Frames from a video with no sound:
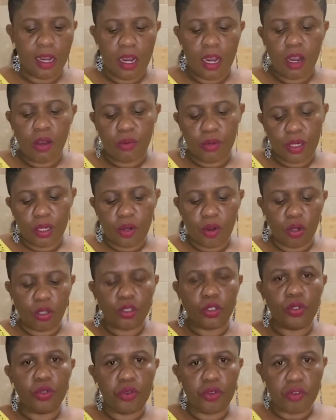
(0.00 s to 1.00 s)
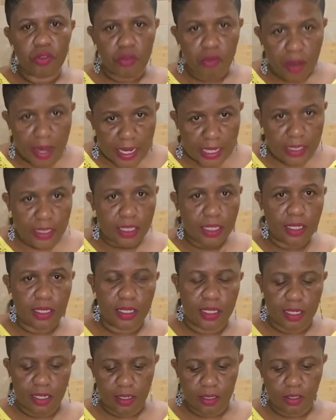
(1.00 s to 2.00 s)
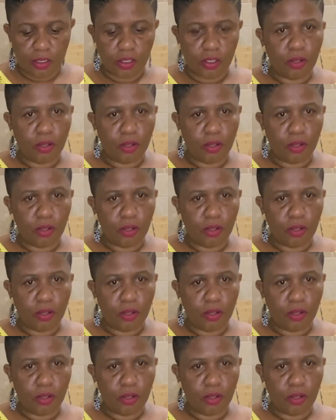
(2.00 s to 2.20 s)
We're going to grate it, you know,